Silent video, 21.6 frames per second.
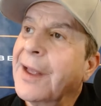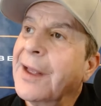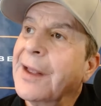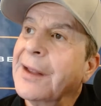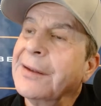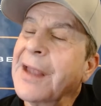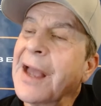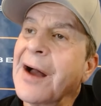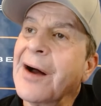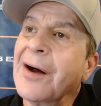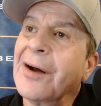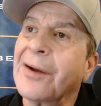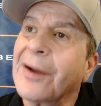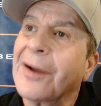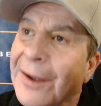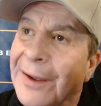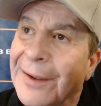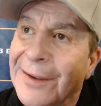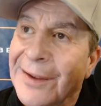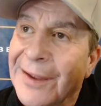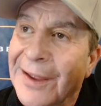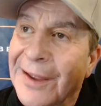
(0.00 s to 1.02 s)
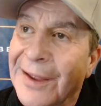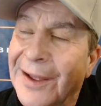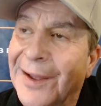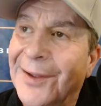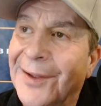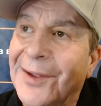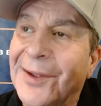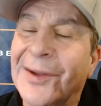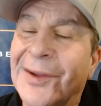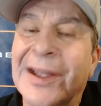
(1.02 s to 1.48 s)
Now,
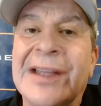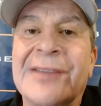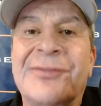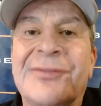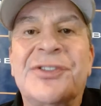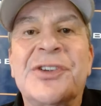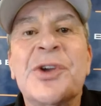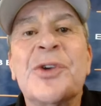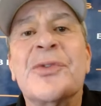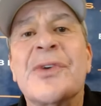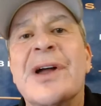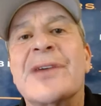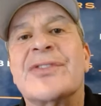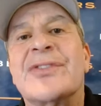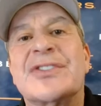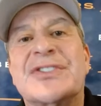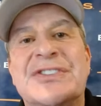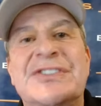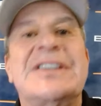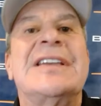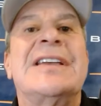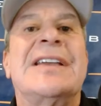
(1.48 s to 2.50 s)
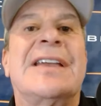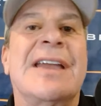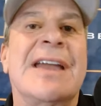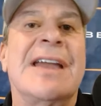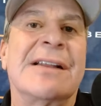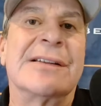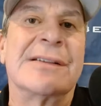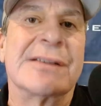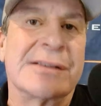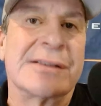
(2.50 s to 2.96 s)
if you've ever seen
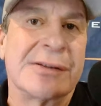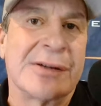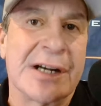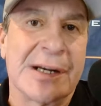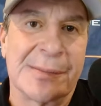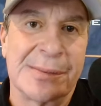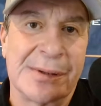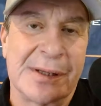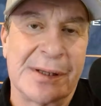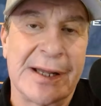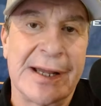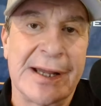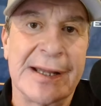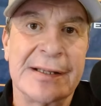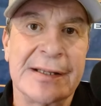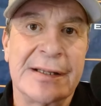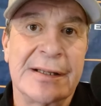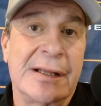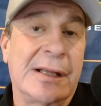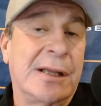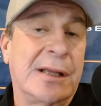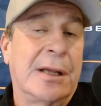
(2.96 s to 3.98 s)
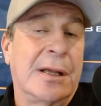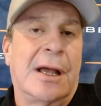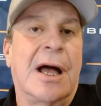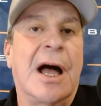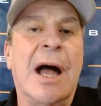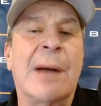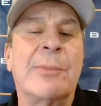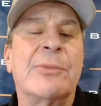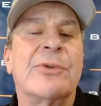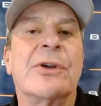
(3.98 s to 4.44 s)
Caitlin Clark play,
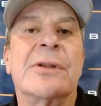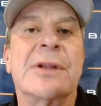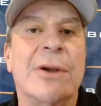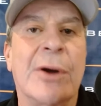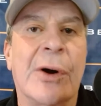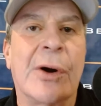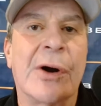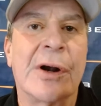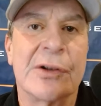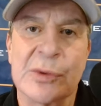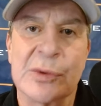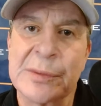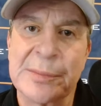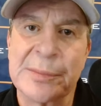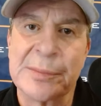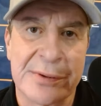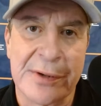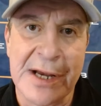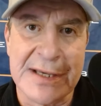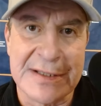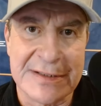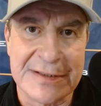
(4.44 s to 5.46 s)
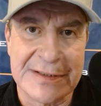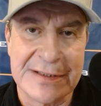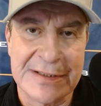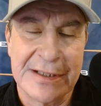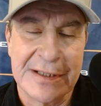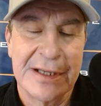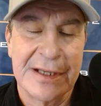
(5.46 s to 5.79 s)
I'm really hard to impress.